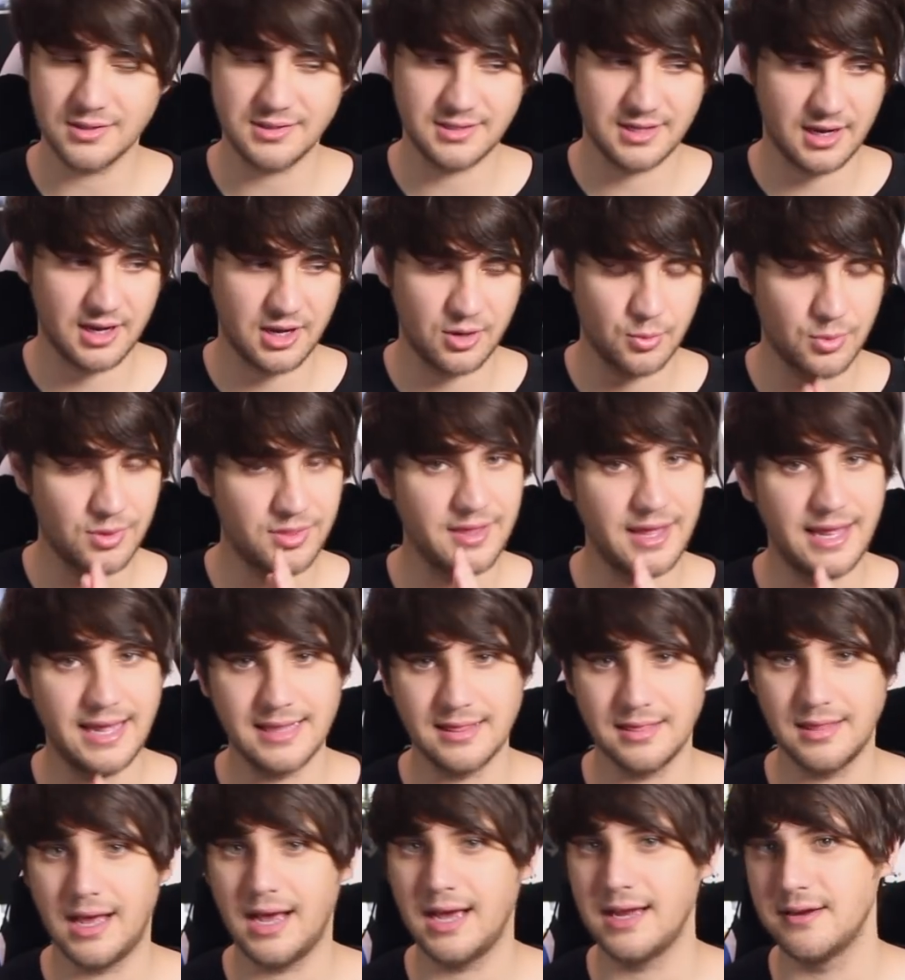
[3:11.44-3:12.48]
done with a
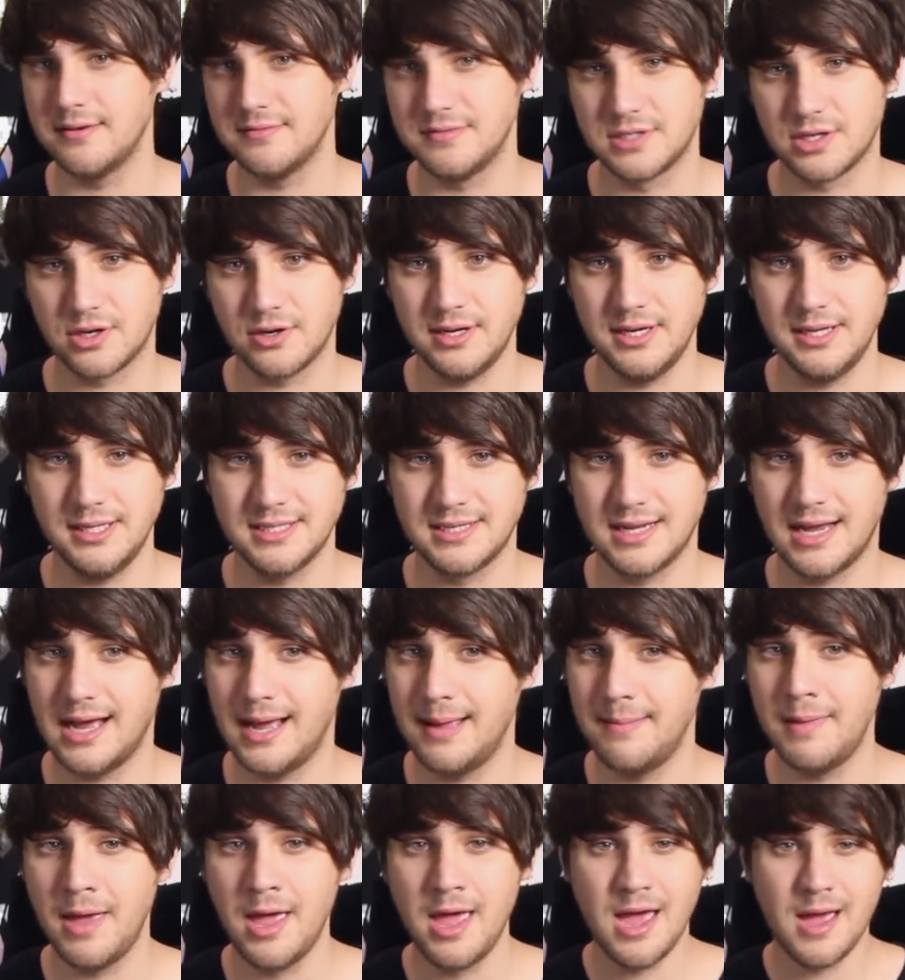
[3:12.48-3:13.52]
lot of screen
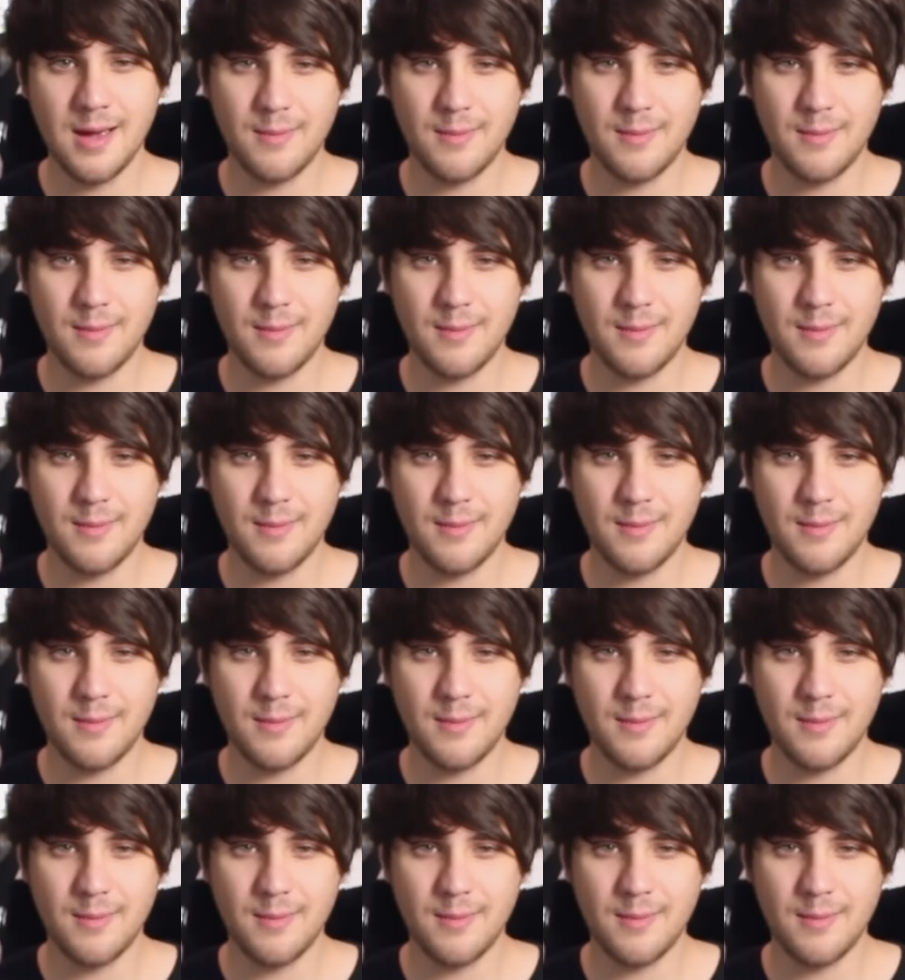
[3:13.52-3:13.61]
time,